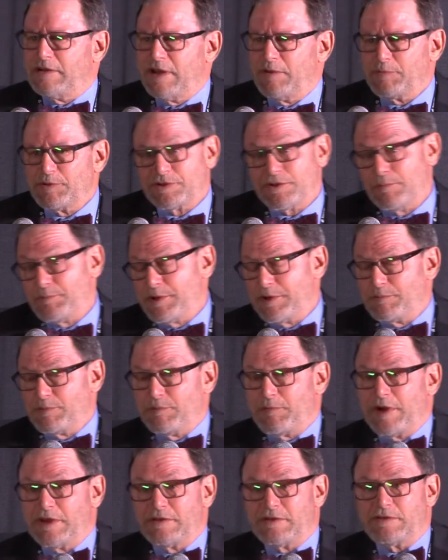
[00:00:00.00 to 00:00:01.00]
Now, some people
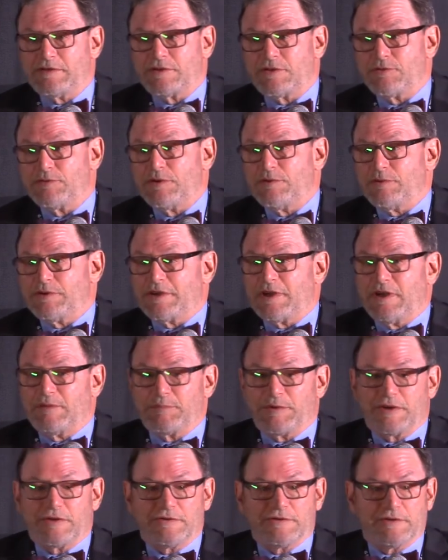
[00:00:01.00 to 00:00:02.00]
might disagree with that
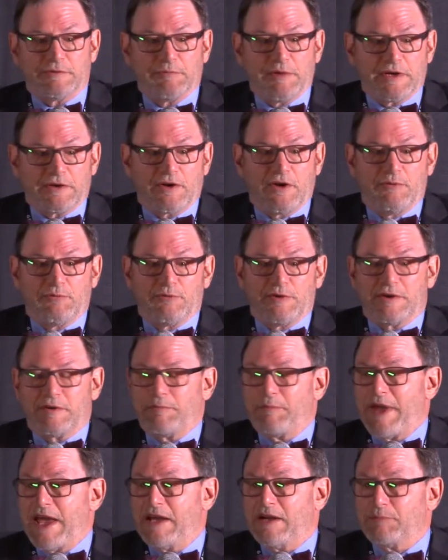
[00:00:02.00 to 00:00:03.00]
because it might come with a
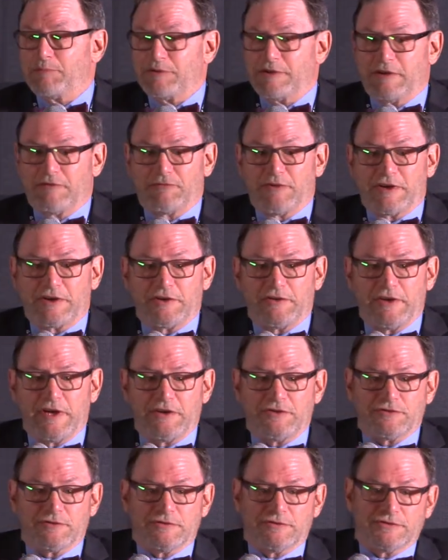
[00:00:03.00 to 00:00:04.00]
panoply of
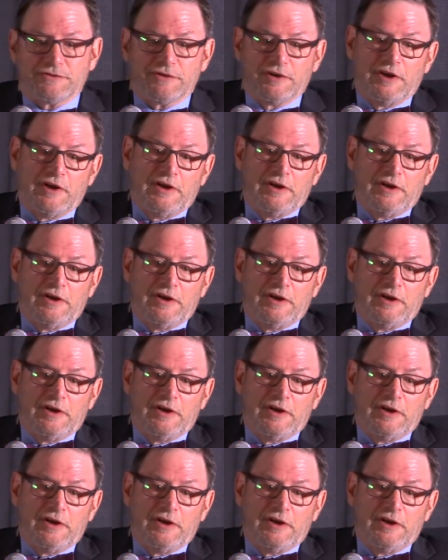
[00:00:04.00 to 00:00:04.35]
regulations.